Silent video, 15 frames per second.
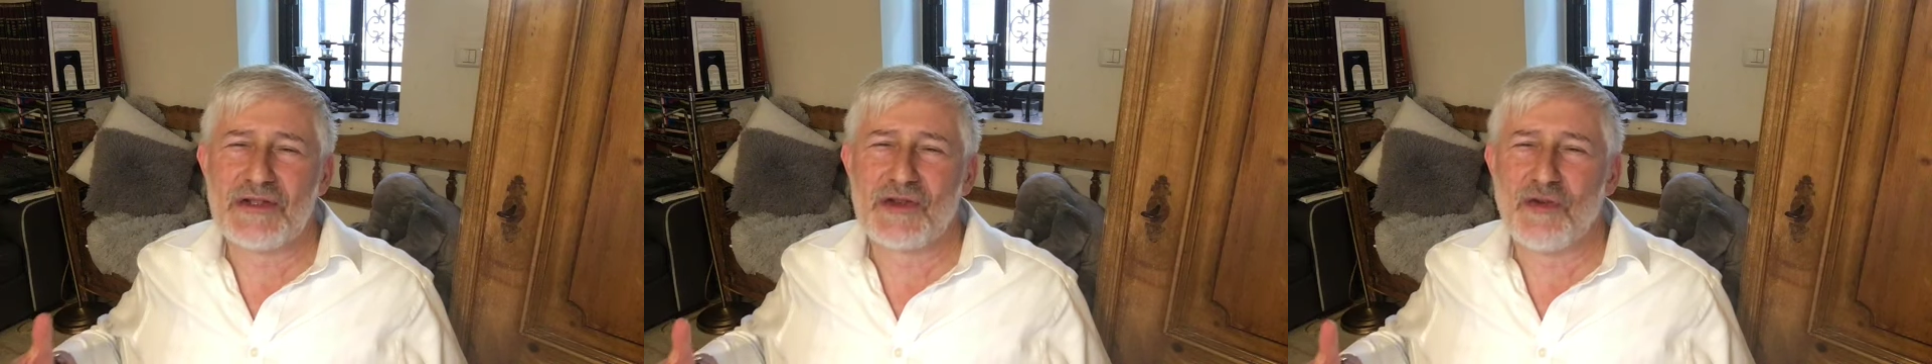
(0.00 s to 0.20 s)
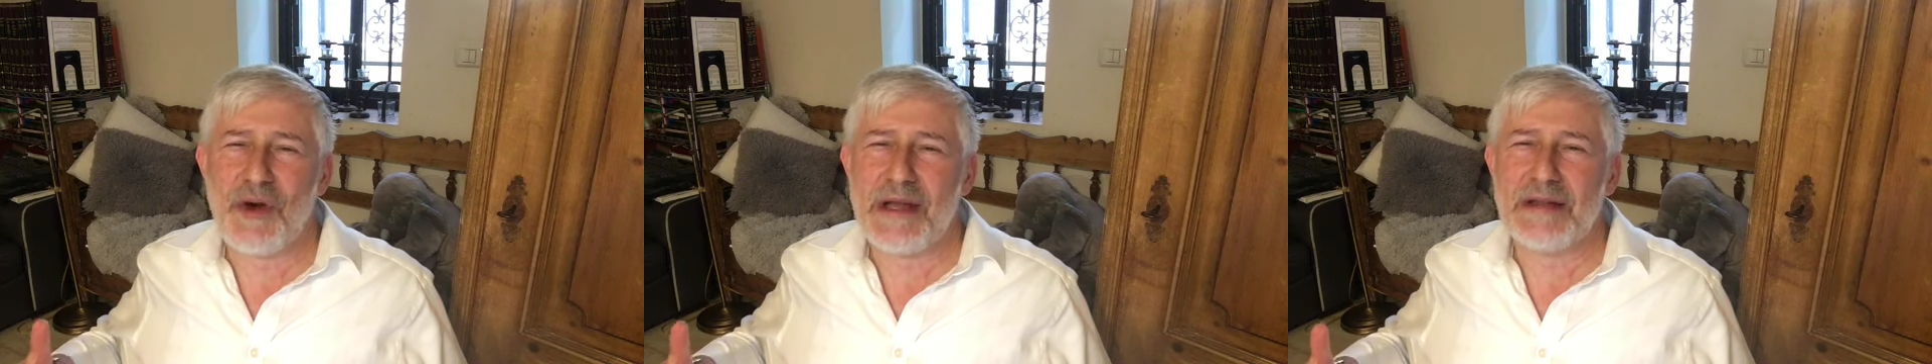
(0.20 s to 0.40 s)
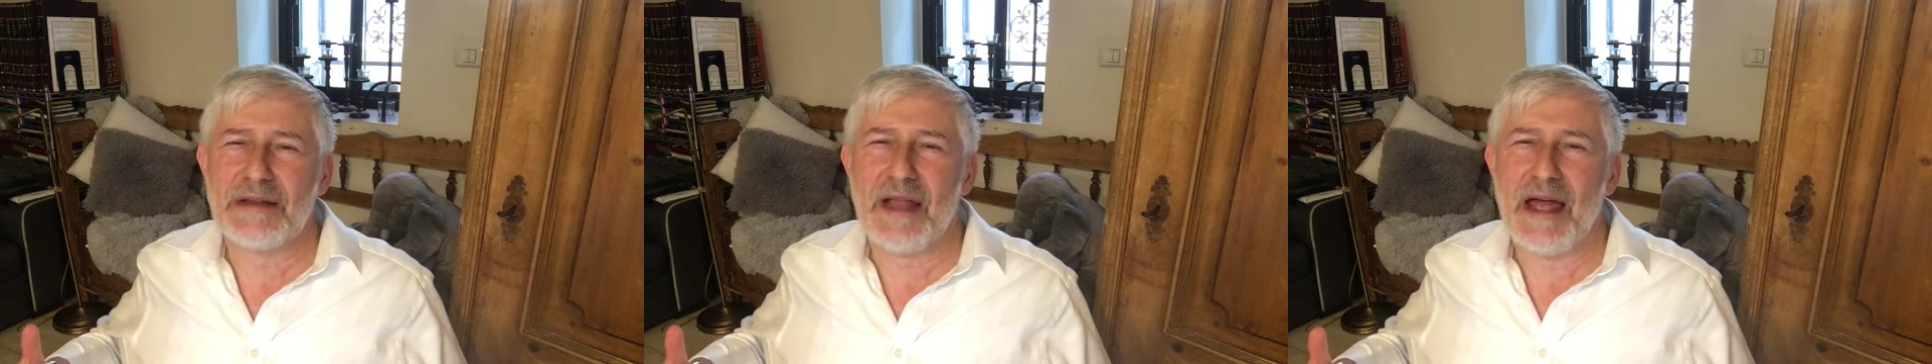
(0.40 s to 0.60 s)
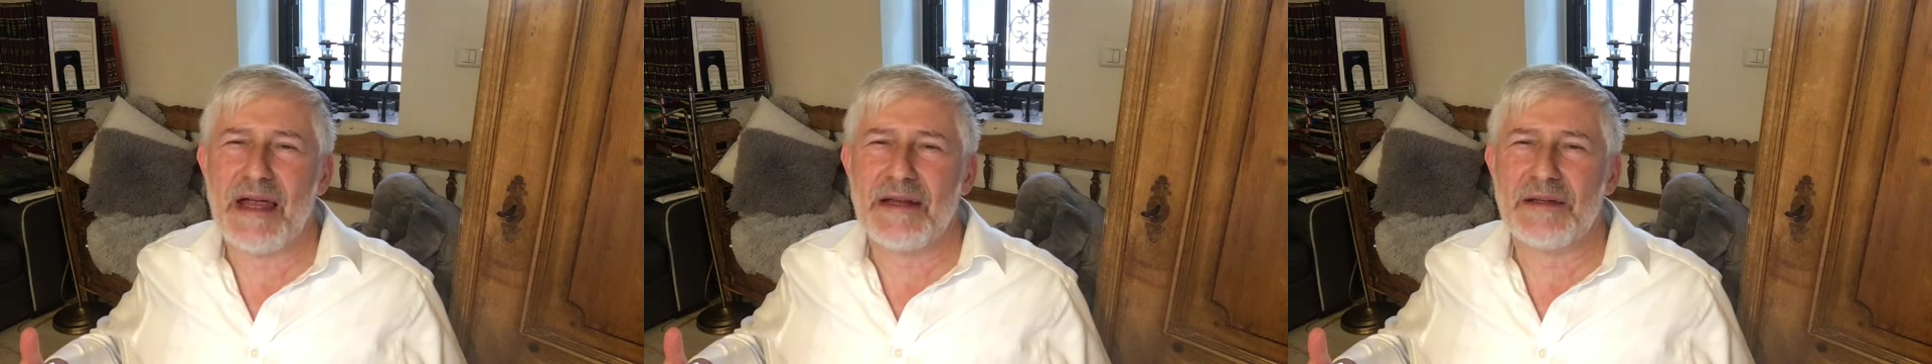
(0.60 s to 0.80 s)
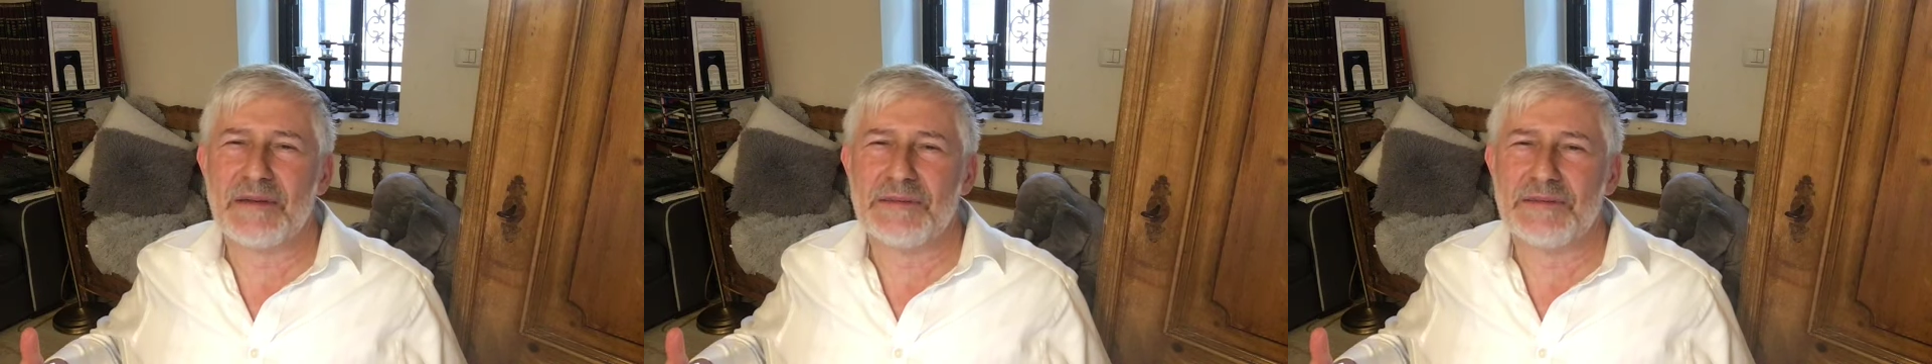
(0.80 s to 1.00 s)
great
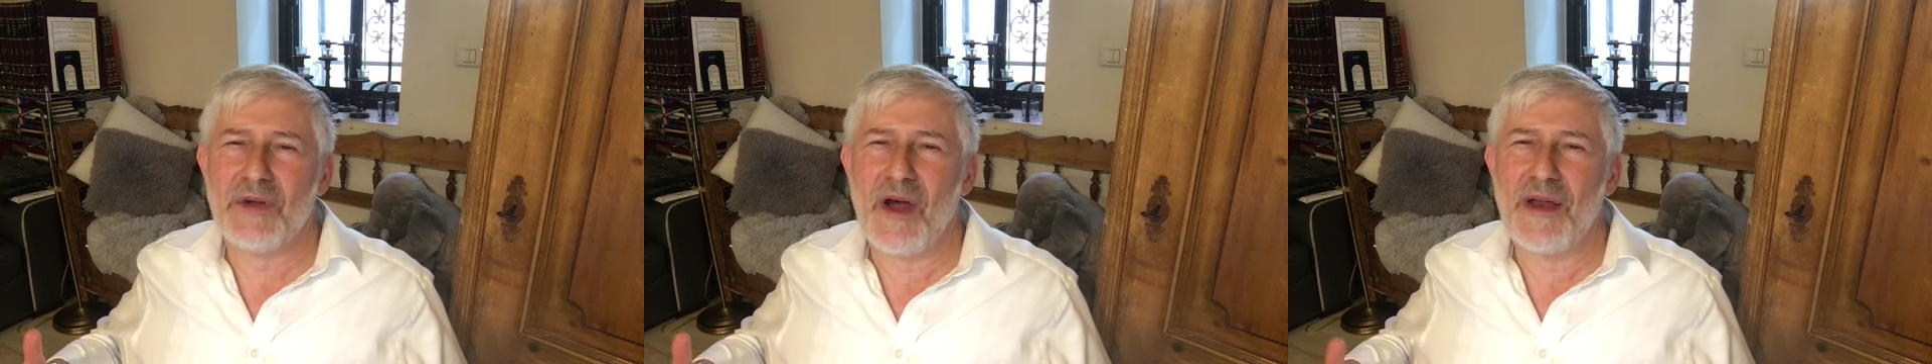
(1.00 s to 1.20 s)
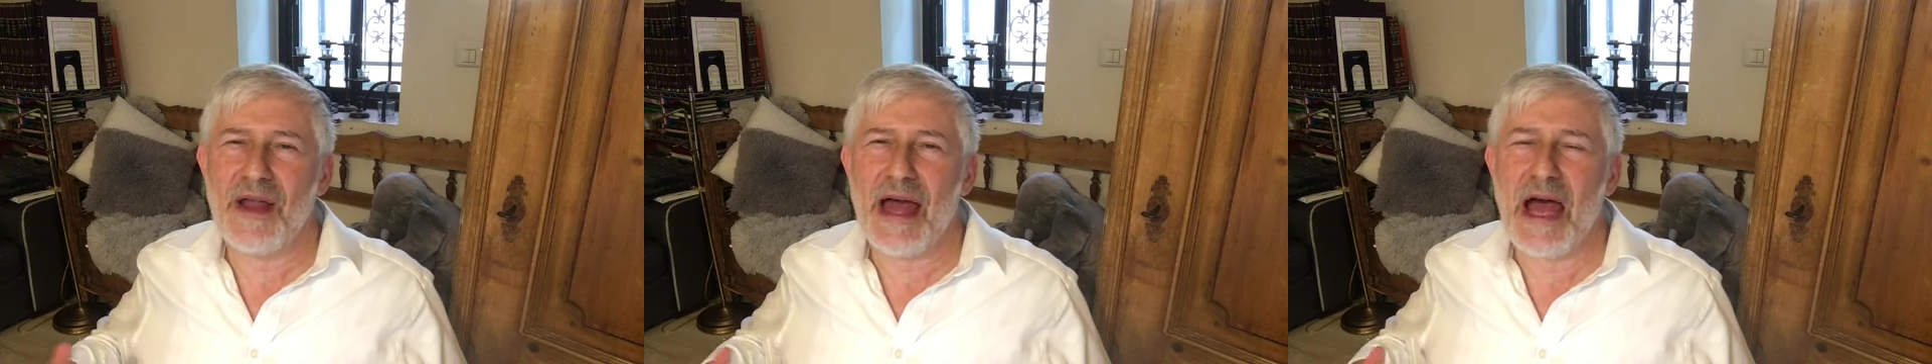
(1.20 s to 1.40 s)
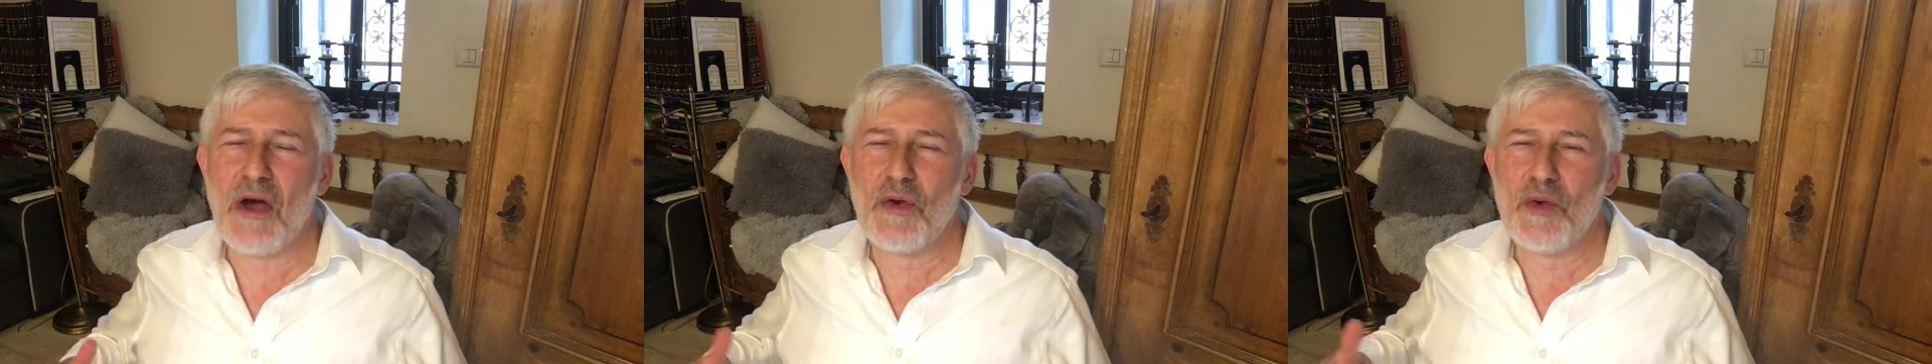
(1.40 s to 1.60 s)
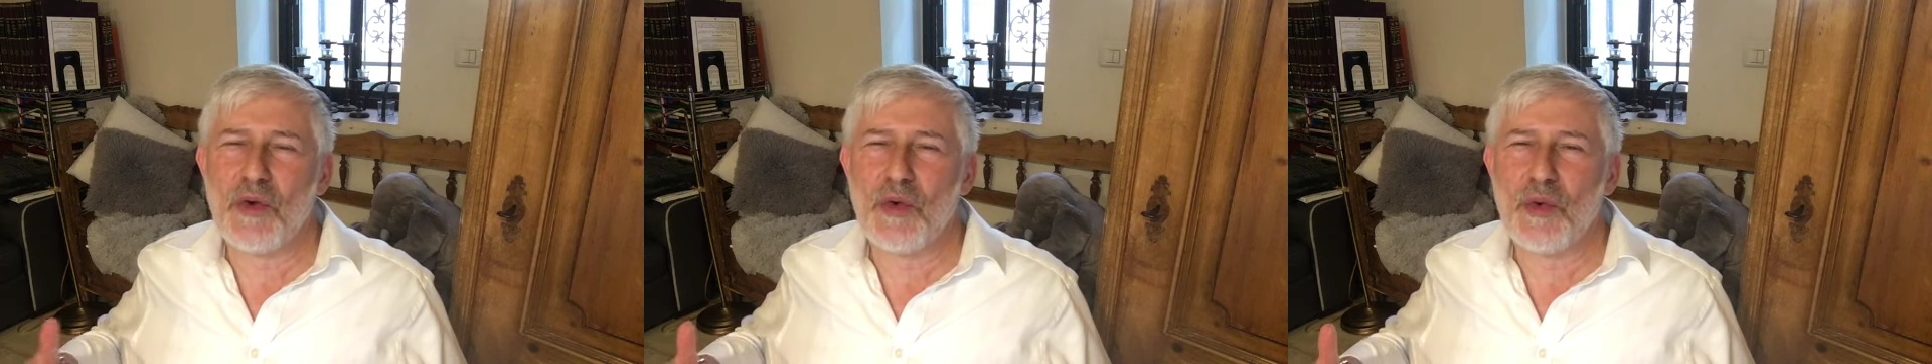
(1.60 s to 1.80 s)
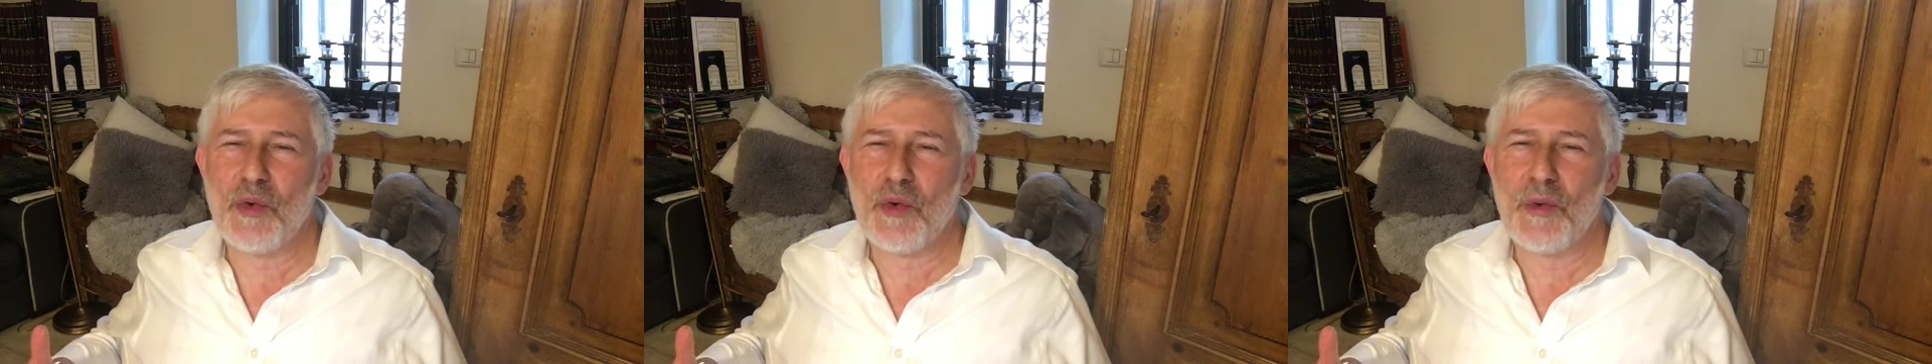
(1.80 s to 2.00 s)
light on how
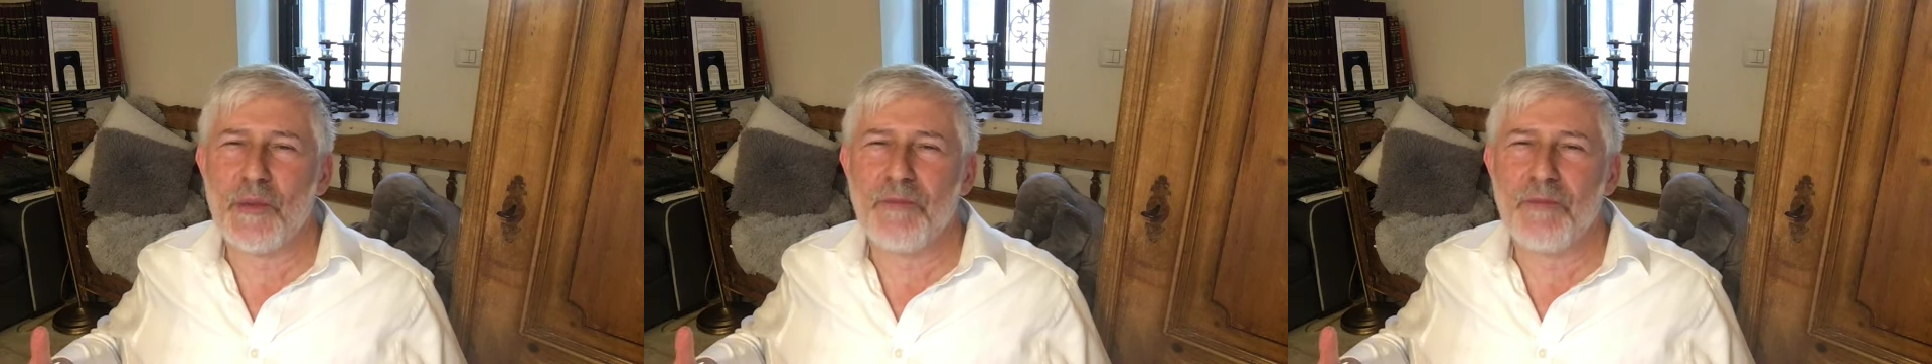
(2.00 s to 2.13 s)
to